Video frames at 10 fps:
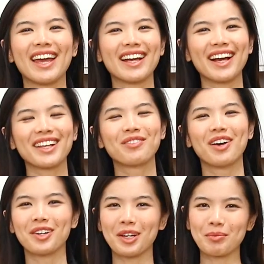Hey guys,
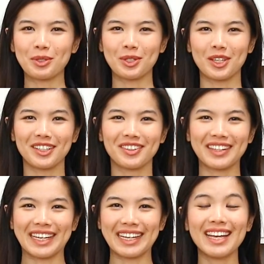welcome to Nyonya
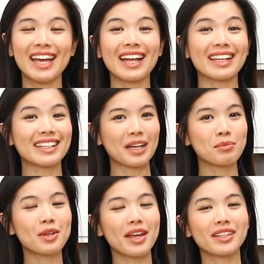Cooking. It's
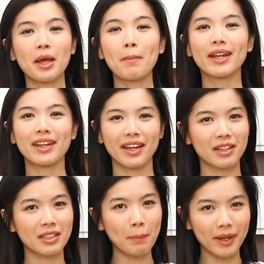time to attempt
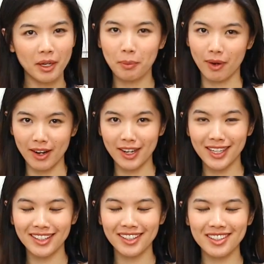another typical
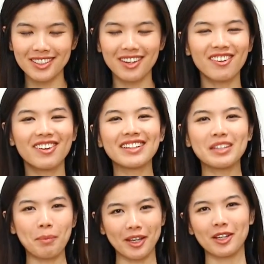Peranakan dish or a
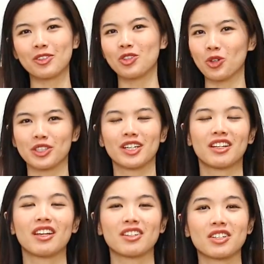typical Nyonya
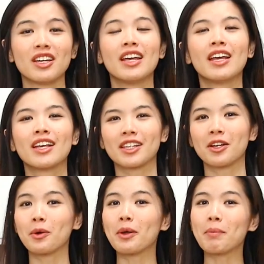dish.
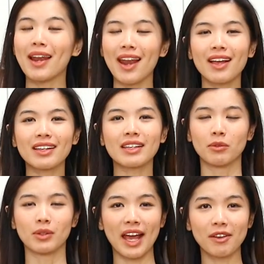So in my last
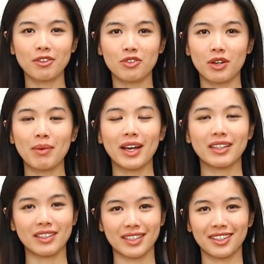live stream, I
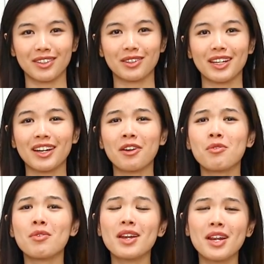did tell you that I
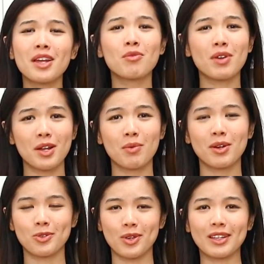really
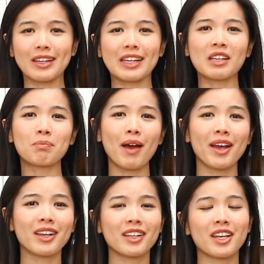want to eat this
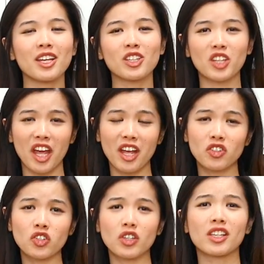spicy,
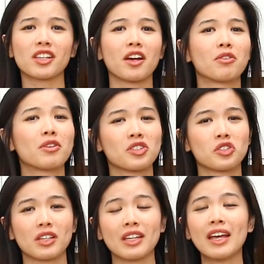tangy, sourish
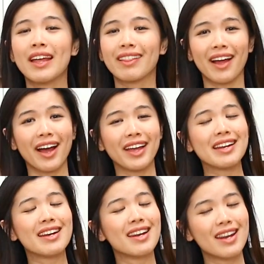dish that I
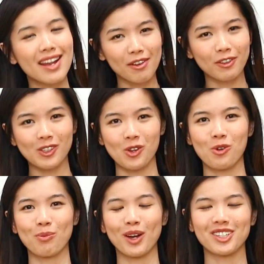love
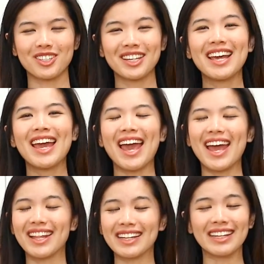so much.
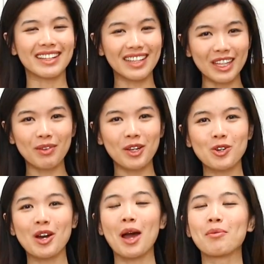And in this
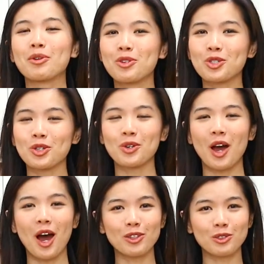video, I'm going to show you
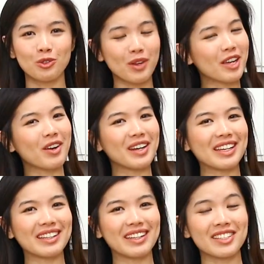how to recreate
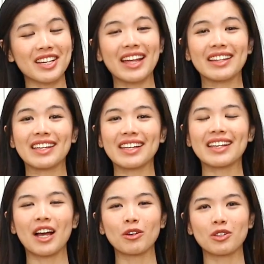this dish, and this is
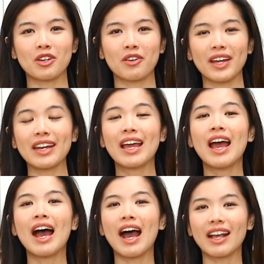how to create
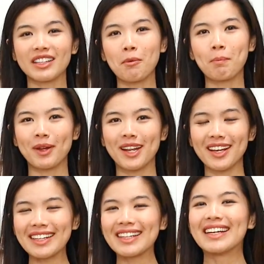Asam
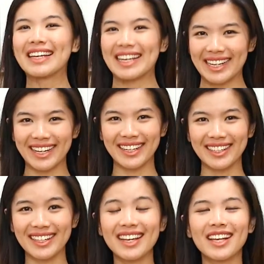Pedas
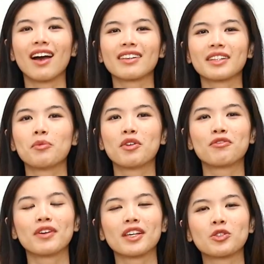Ikan. Asam
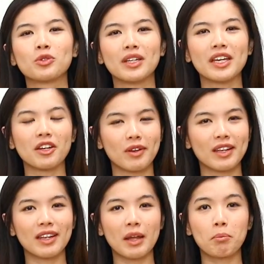refers to the
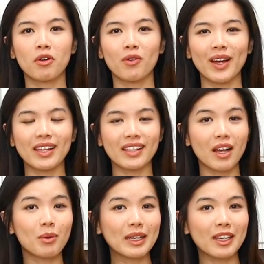ingredient that provides
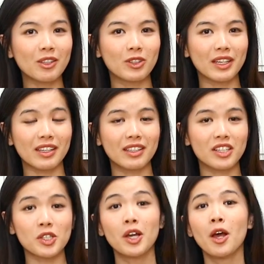sourness to this
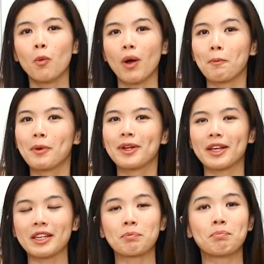dish, while
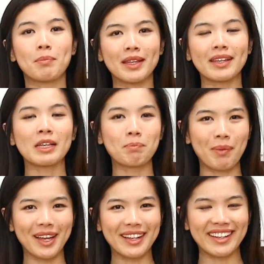pedas means
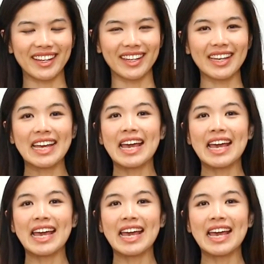spicy.